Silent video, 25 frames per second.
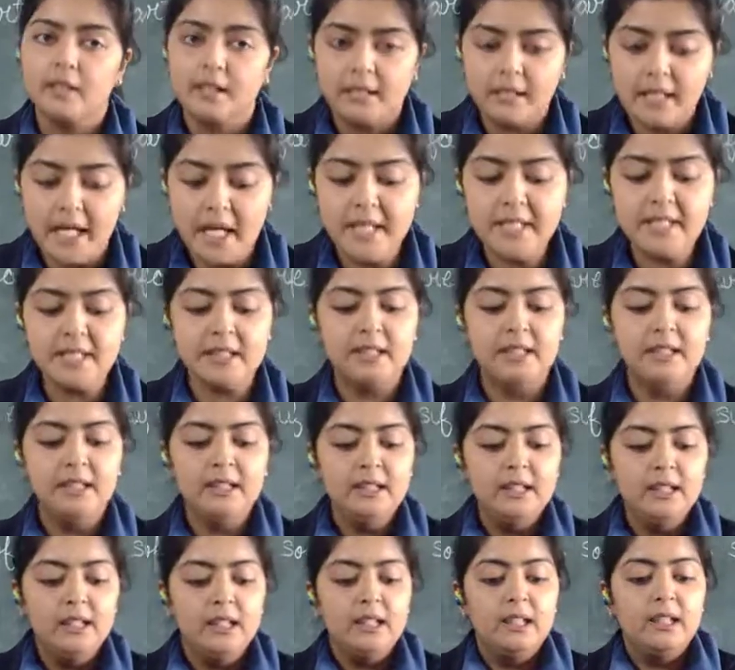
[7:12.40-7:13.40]

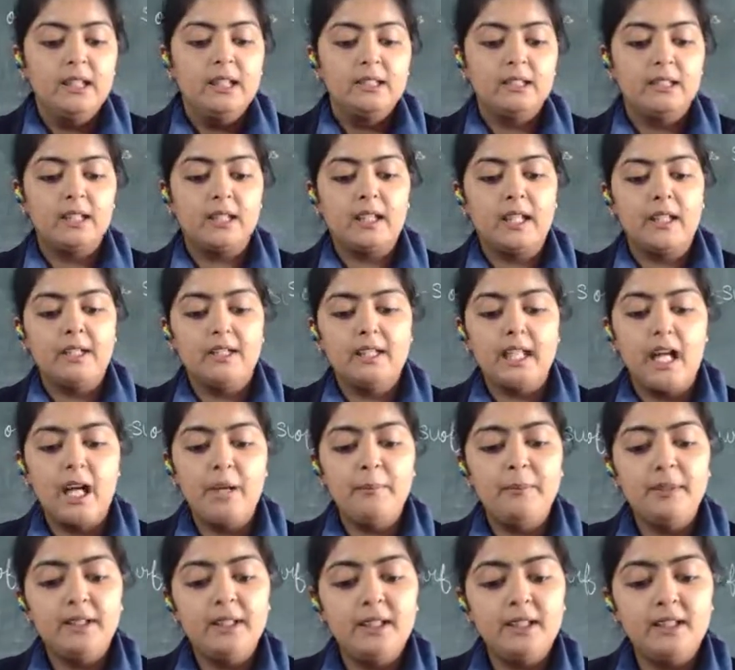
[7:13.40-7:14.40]
right? The
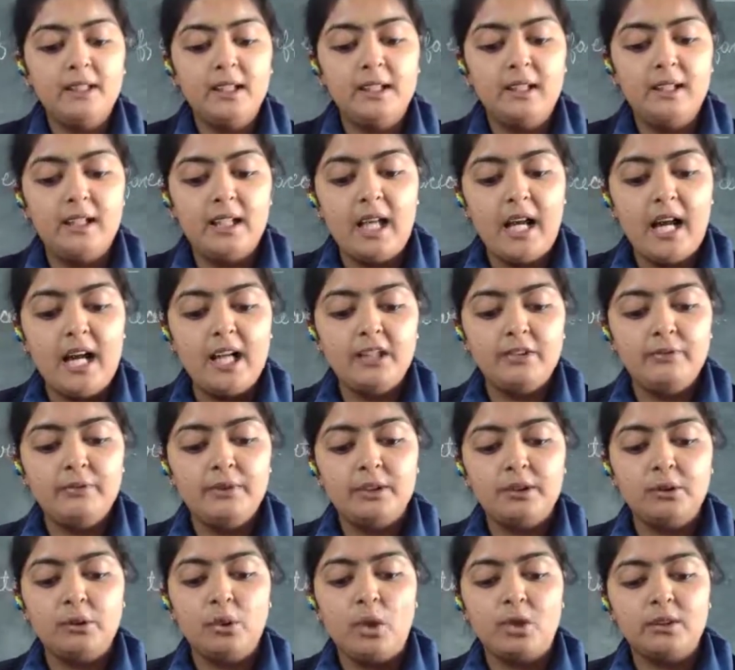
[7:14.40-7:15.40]
contaminated land
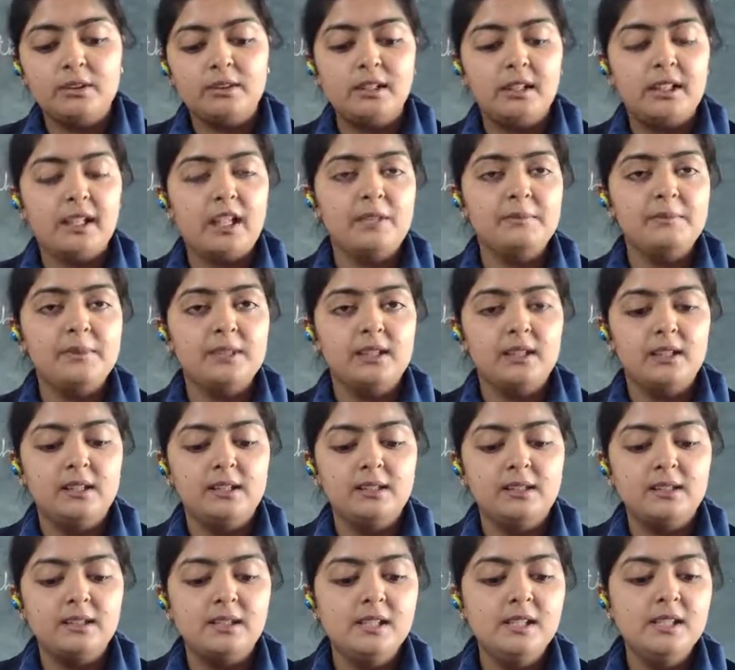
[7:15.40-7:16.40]
with toxic
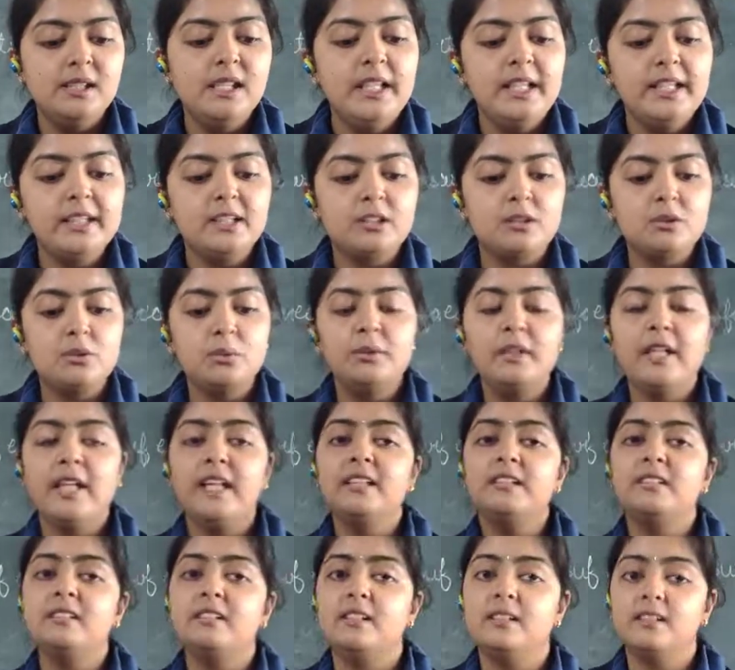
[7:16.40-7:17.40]
chemicals leads to
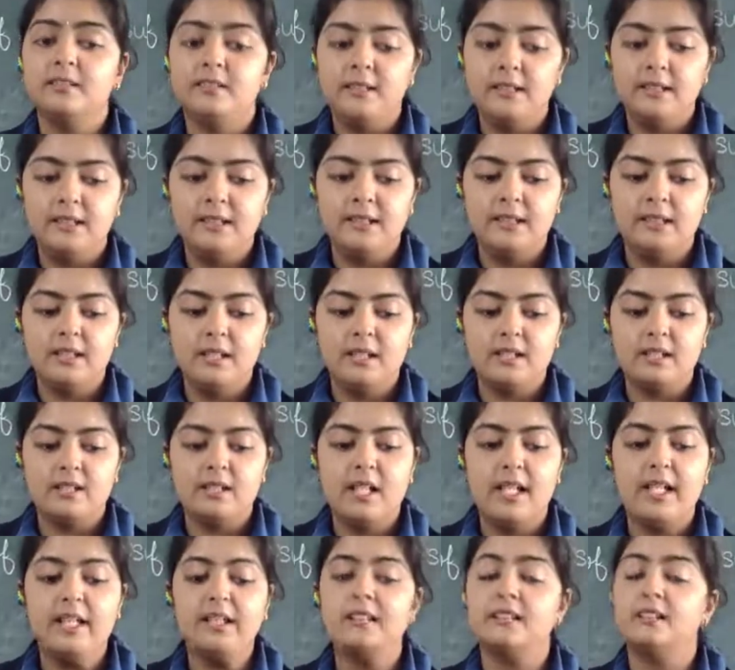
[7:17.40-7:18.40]
dangerous diseases
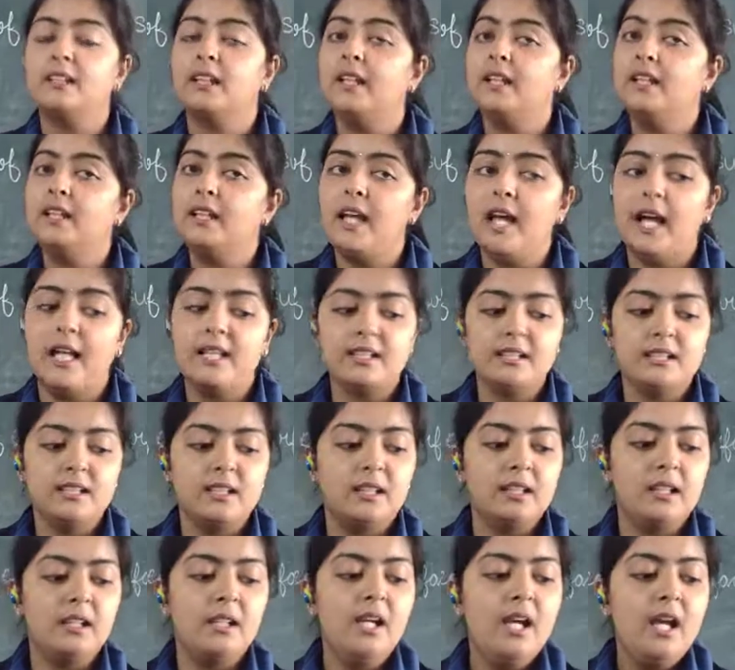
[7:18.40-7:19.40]
like skin
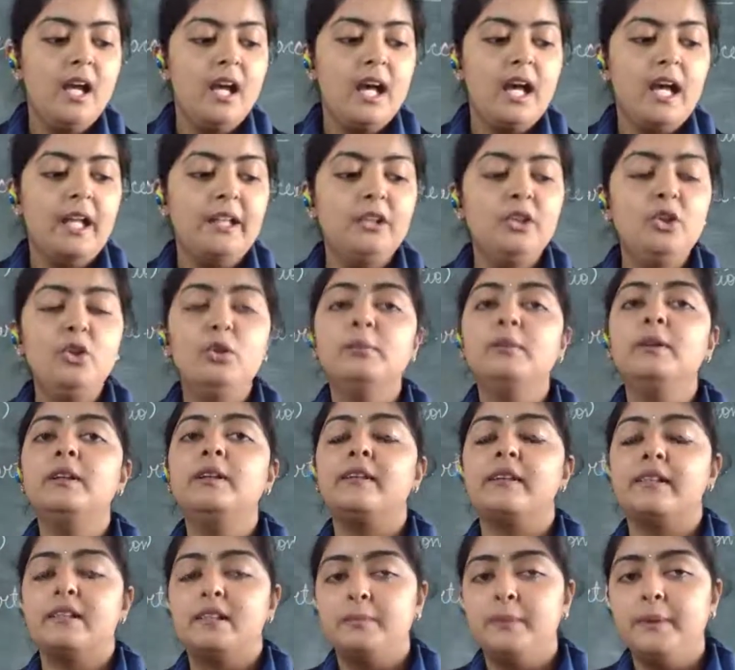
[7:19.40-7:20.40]
cancer and
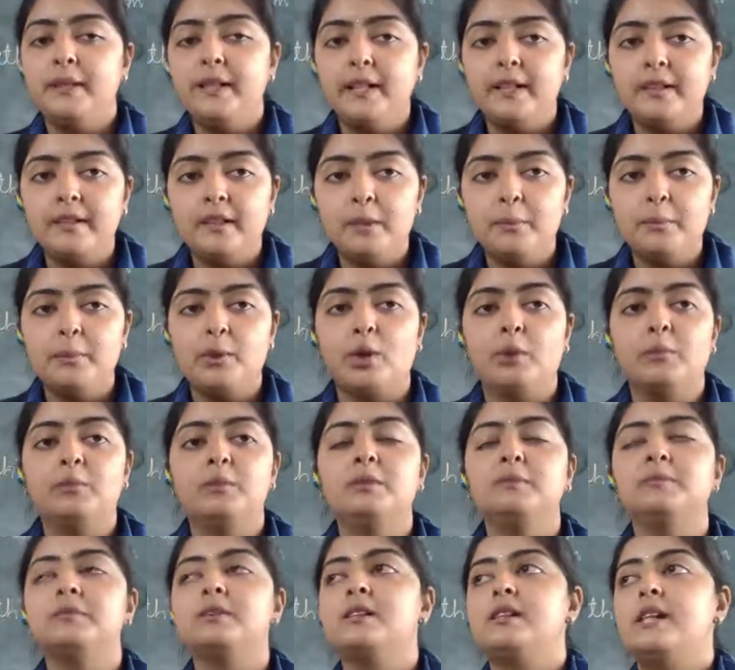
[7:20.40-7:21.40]
human respiratory
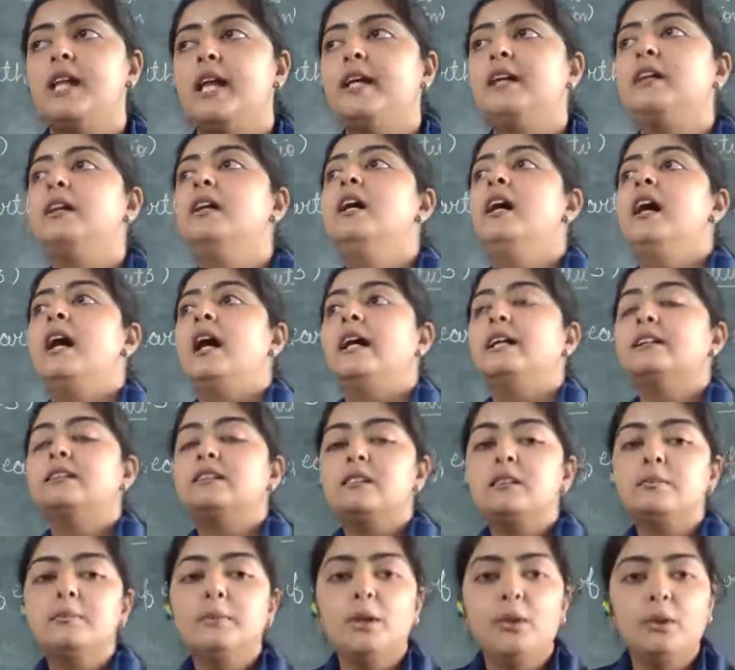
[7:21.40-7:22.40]
problems. Like
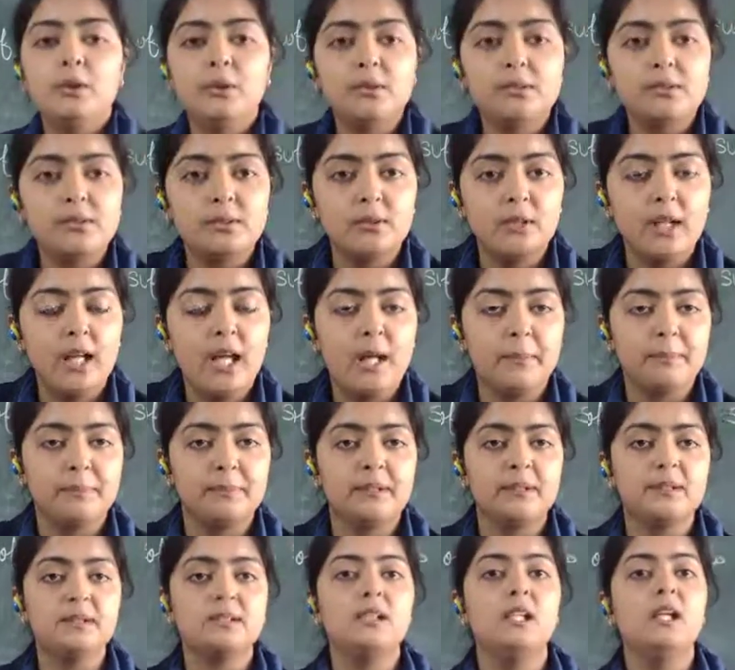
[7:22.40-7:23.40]
asthma also
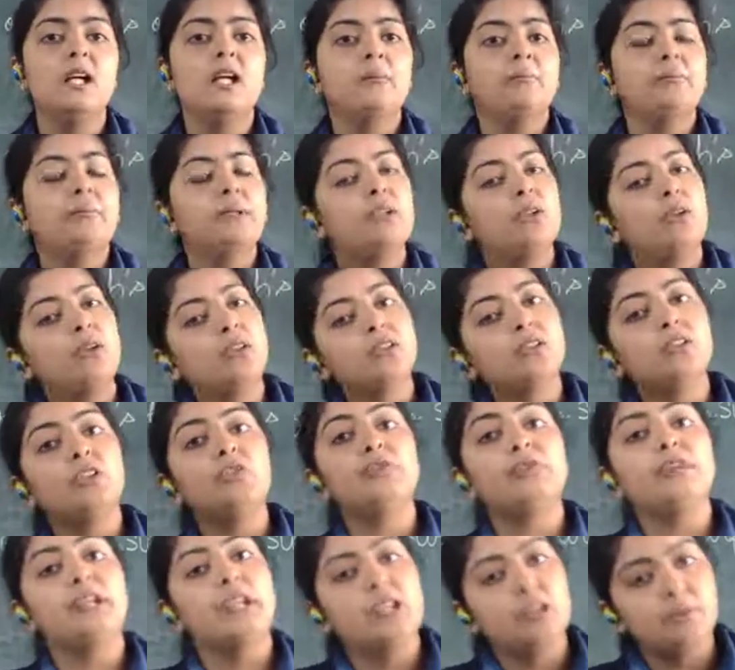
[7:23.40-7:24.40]
happens because
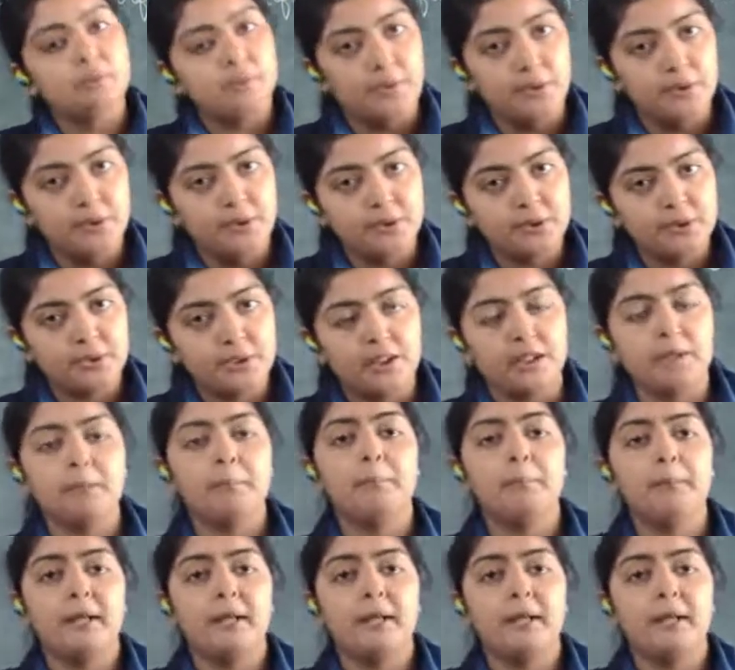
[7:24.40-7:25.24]
of air pollution.